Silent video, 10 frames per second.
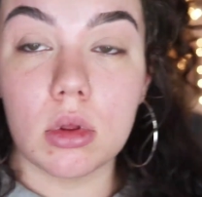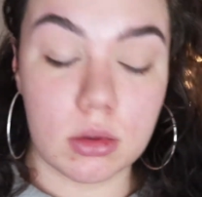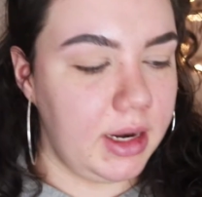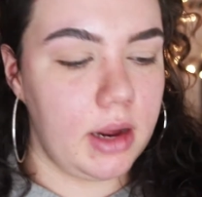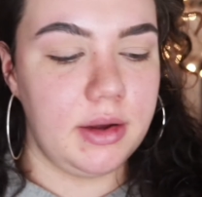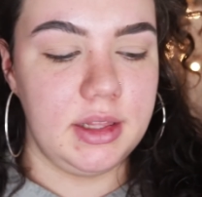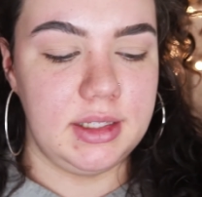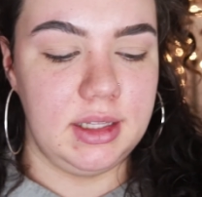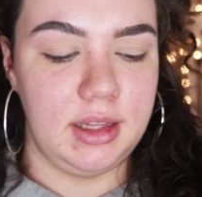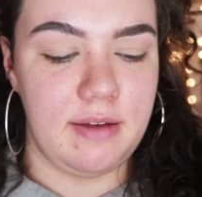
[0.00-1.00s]
And now on
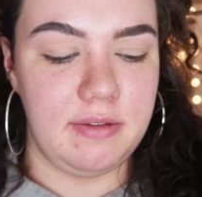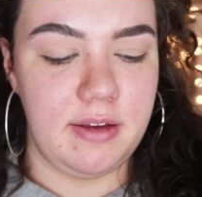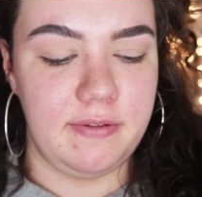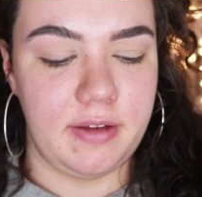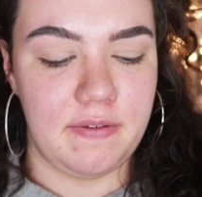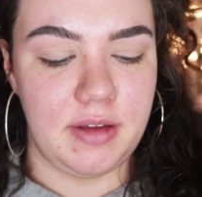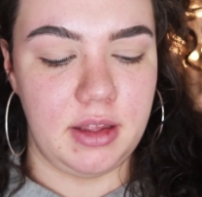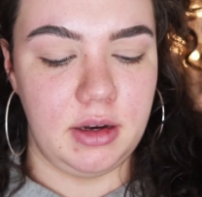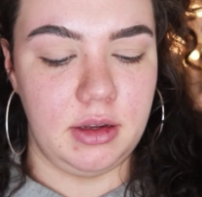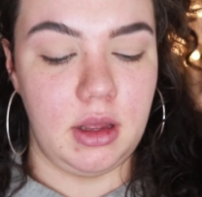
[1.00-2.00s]
this lovely fluffy
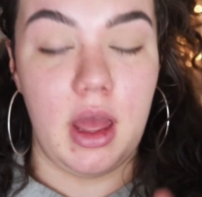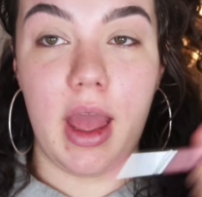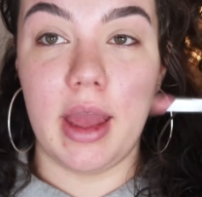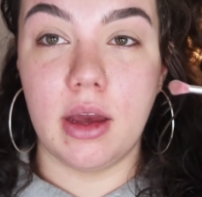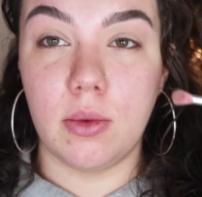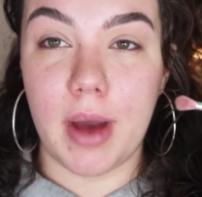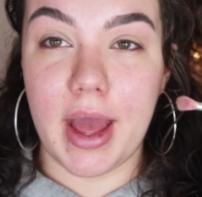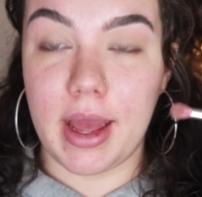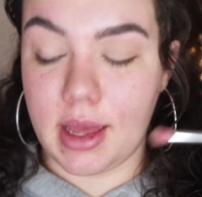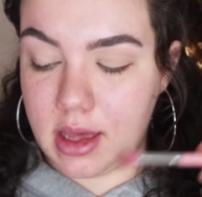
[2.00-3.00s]
little
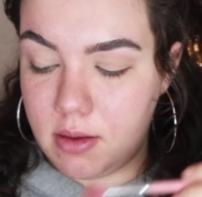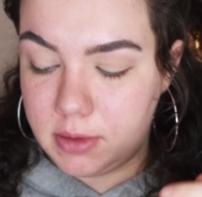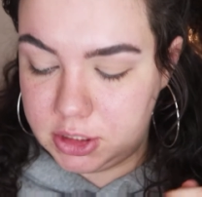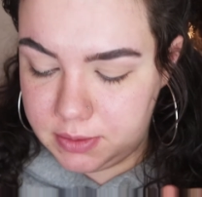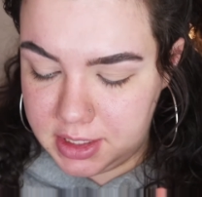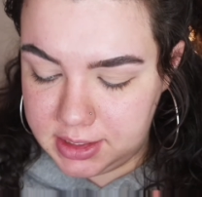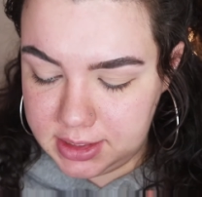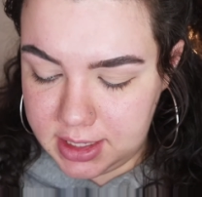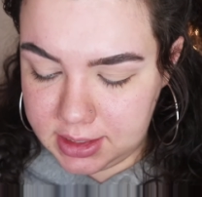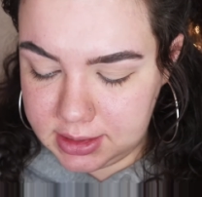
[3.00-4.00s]
AOA
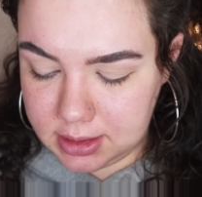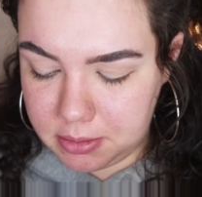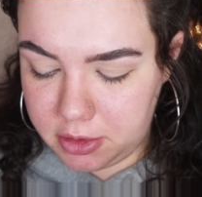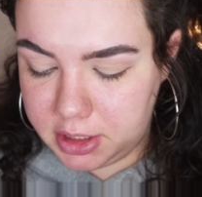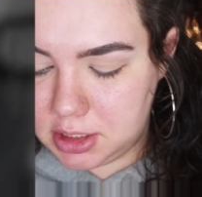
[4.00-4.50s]
E126, I'm going